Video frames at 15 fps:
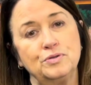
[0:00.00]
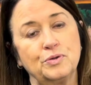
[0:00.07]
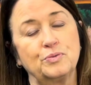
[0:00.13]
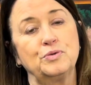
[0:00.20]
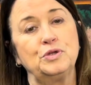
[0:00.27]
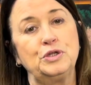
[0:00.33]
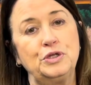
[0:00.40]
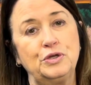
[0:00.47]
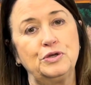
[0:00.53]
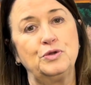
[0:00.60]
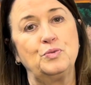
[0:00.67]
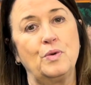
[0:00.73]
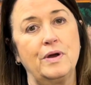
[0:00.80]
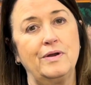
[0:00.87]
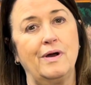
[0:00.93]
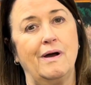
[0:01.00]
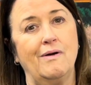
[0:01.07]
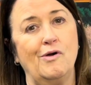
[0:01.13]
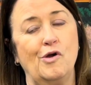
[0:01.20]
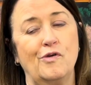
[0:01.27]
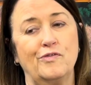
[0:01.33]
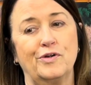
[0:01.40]
a really good one
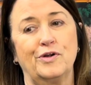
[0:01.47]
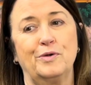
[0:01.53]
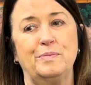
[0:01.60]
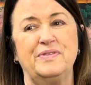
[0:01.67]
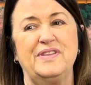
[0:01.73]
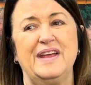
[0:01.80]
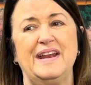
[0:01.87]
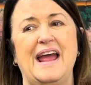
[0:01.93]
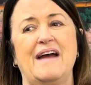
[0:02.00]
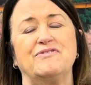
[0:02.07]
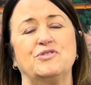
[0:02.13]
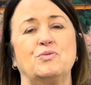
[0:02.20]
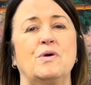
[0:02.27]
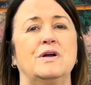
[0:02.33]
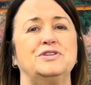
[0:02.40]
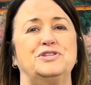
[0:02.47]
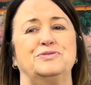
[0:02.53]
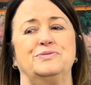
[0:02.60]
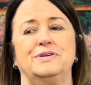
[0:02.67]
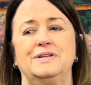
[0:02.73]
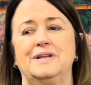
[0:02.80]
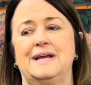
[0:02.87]
over her, but then after a while she
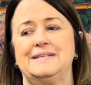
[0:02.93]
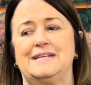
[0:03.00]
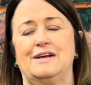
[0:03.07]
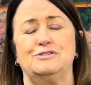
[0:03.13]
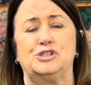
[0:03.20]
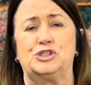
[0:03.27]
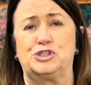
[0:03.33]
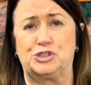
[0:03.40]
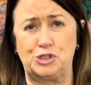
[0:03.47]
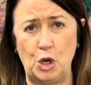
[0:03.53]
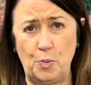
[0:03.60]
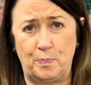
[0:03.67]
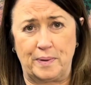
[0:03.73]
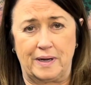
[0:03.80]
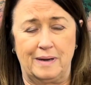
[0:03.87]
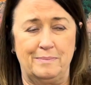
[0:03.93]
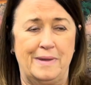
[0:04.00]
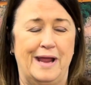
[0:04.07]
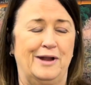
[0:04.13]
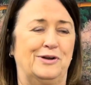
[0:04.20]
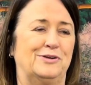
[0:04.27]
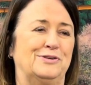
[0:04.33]
realized how stupid it
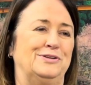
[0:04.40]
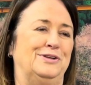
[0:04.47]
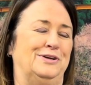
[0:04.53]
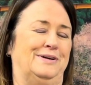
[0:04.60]
made her look.